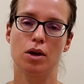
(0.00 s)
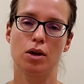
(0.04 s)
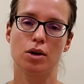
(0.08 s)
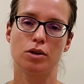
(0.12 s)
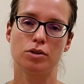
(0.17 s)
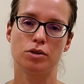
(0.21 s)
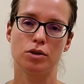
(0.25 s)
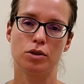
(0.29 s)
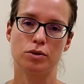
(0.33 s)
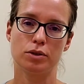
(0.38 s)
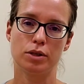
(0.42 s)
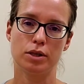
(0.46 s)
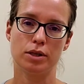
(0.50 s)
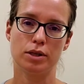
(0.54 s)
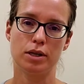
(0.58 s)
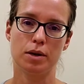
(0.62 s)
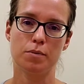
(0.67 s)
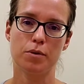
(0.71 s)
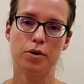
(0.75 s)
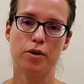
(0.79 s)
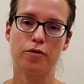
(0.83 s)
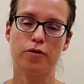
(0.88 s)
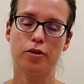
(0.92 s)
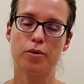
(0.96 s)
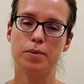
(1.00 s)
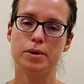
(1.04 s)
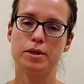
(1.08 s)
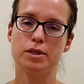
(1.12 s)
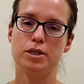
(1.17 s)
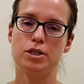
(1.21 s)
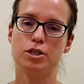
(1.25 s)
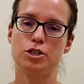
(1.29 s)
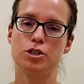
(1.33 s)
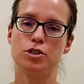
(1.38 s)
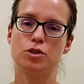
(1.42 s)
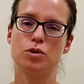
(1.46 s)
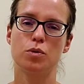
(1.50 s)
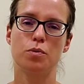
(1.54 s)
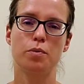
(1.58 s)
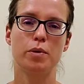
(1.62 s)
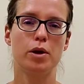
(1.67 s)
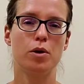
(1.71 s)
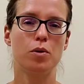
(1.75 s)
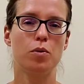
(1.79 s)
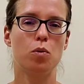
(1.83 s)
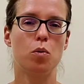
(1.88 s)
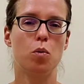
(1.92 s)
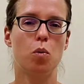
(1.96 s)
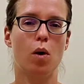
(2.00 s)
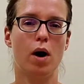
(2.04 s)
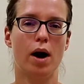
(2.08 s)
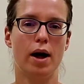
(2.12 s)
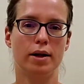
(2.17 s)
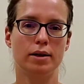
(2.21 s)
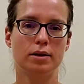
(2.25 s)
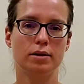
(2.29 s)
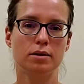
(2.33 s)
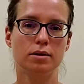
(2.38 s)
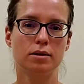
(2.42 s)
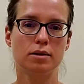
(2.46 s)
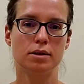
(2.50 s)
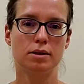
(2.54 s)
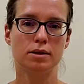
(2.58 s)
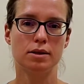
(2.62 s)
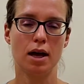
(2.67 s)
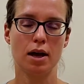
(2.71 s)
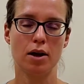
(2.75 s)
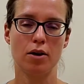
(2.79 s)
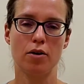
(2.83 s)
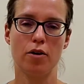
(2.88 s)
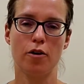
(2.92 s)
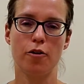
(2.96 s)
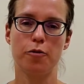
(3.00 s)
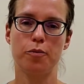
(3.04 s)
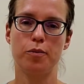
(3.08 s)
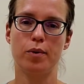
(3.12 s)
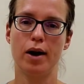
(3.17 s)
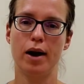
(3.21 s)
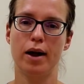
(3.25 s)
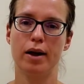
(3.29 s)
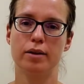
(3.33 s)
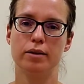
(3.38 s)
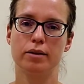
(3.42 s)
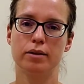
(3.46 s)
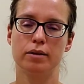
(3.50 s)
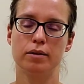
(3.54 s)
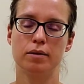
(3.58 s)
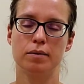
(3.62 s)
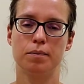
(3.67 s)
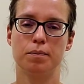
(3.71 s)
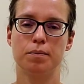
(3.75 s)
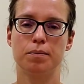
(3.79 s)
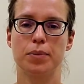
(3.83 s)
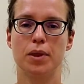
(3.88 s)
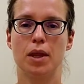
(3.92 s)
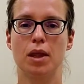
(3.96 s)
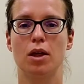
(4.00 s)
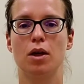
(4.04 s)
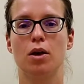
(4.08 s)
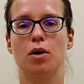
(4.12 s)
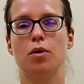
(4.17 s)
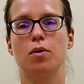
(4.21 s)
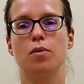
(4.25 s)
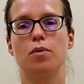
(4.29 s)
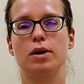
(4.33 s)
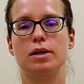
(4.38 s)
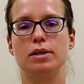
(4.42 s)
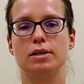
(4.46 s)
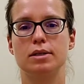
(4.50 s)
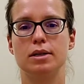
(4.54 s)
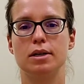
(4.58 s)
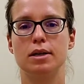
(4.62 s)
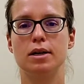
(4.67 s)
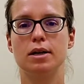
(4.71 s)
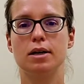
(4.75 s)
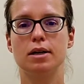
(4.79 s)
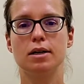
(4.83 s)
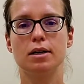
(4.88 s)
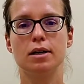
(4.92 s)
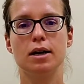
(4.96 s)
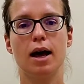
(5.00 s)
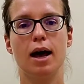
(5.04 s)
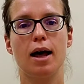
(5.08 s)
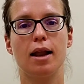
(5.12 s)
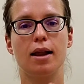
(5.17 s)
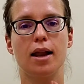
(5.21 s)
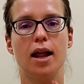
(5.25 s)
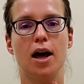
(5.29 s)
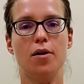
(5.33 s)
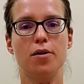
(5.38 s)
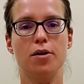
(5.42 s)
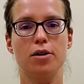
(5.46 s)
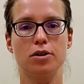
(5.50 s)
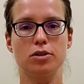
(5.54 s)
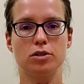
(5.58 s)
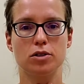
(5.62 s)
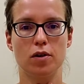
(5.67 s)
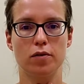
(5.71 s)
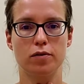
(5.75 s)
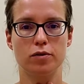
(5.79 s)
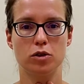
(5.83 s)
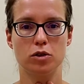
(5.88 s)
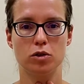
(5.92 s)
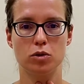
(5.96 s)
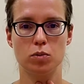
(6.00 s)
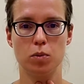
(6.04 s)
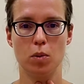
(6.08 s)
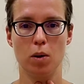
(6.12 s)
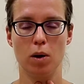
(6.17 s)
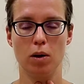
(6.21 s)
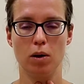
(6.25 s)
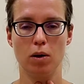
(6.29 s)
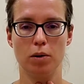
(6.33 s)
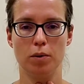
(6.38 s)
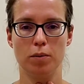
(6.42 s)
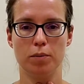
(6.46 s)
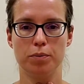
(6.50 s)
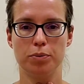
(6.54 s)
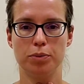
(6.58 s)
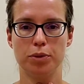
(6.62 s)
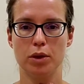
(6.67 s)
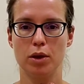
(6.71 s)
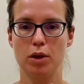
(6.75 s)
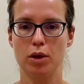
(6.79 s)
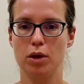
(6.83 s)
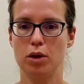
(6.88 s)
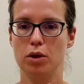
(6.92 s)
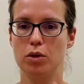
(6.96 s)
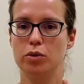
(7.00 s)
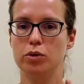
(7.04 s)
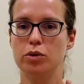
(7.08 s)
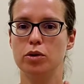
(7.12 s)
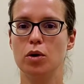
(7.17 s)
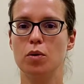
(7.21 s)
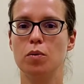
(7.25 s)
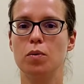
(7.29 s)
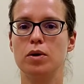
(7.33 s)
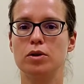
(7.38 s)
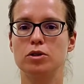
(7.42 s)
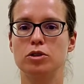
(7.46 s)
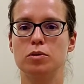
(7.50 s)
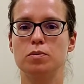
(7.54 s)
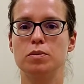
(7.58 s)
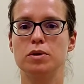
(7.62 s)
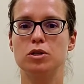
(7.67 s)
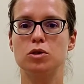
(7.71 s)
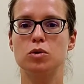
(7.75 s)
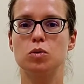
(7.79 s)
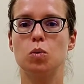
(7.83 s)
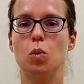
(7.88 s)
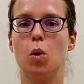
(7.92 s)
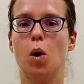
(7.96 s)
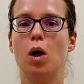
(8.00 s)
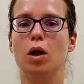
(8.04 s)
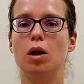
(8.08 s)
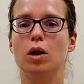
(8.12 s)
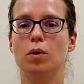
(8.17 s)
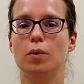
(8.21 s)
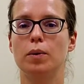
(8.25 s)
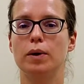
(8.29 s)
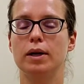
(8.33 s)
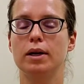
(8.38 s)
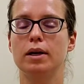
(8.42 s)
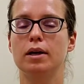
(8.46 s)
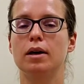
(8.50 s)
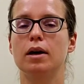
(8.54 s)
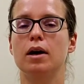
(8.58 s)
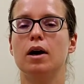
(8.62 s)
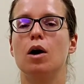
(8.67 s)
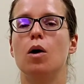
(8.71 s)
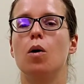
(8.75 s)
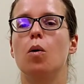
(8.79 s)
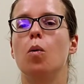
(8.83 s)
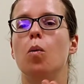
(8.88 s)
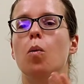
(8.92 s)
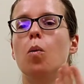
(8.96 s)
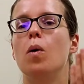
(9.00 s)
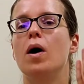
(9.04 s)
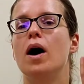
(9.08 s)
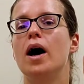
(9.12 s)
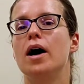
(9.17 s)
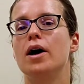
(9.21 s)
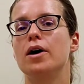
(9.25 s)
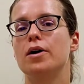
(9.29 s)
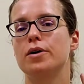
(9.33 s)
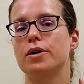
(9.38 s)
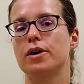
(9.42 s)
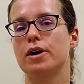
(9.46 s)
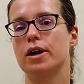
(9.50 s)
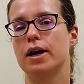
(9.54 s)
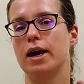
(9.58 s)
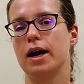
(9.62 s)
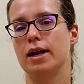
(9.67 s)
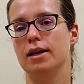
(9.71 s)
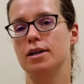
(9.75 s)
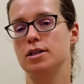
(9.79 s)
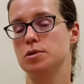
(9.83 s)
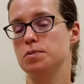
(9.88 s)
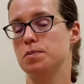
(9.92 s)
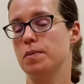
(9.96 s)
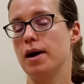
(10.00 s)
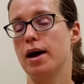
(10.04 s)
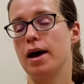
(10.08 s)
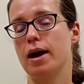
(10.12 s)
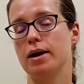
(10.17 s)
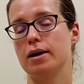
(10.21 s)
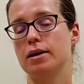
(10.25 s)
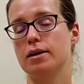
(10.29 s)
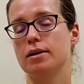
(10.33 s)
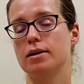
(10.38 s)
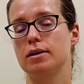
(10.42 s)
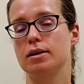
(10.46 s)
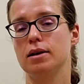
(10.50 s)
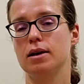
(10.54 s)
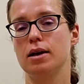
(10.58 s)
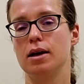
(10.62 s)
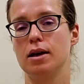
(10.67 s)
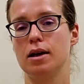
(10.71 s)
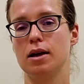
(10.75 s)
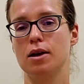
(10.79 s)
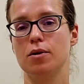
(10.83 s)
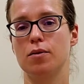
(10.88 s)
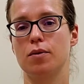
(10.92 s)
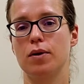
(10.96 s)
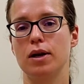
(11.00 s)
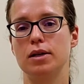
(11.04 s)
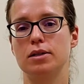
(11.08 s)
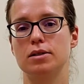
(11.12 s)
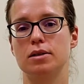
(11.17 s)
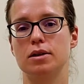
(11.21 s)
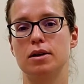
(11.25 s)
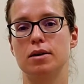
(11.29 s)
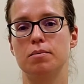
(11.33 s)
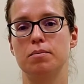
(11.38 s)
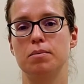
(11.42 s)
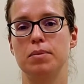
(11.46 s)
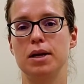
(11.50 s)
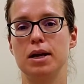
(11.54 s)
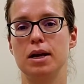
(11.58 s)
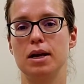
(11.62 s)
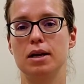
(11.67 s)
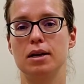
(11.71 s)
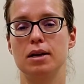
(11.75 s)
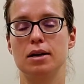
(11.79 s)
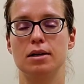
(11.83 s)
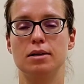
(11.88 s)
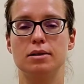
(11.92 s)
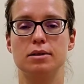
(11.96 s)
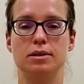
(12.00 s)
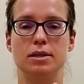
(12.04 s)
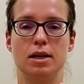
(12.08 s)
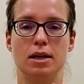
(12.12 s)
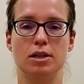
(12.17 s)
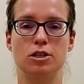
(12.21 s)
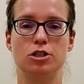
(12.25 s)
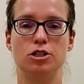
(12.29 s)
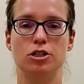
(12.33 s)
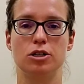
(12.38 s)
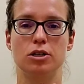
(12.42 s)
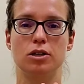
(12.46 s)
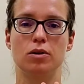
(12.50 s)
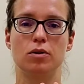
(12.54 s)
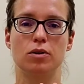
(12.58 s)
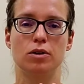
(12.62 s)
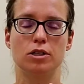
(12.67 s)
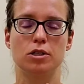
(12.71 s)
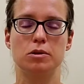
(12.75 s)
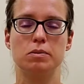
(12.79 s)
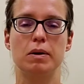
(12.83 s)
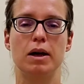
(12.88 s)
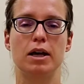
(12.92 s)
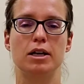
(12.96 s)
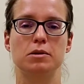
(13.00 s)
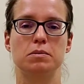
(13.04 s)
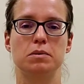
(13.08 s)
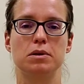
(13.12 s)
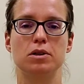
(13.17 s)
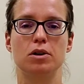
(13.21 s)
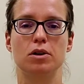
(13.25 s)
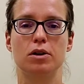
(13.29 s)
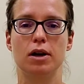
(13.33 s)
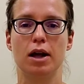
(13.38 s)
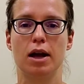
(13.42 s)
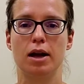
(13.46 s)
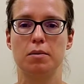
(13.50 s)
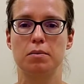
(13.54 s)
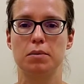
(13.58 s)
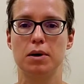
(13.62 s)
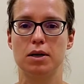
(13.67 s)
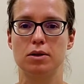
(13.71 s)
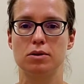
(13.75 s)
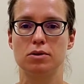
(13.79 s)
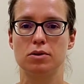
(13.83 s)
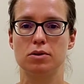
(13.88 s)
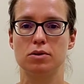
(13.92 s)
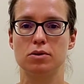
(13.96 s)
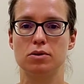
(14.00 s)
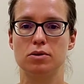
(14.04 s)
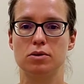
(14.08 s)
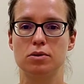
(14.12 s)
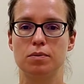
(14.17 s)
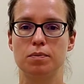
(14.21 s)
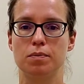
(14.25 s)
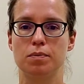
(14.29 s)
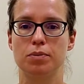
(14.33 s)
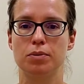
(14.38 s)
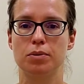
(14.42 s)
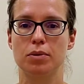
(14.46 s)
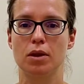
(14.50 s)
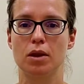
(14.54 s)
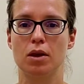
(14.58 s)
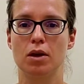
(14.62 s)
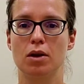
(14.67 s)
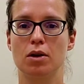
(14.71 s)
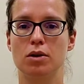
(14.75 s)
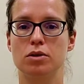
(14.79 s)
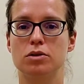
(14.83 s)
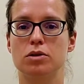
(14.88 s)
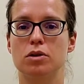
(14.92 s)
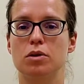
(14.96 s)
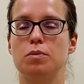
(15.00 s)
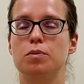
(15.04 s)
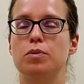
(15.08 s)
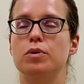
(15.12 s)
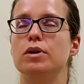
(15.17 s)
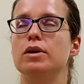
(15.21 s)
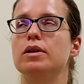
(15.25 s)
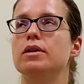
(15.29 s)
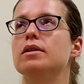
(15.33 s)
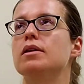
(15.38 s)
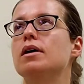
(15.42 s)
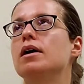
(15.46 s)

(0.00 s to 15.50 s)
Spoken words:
So the number of repetitions will be 1 cycle of breath. Return, allow yourself to swallow. You don't want to be swallowing while your head is back. It can create a big tension or spasm in your neck muscles. So breathe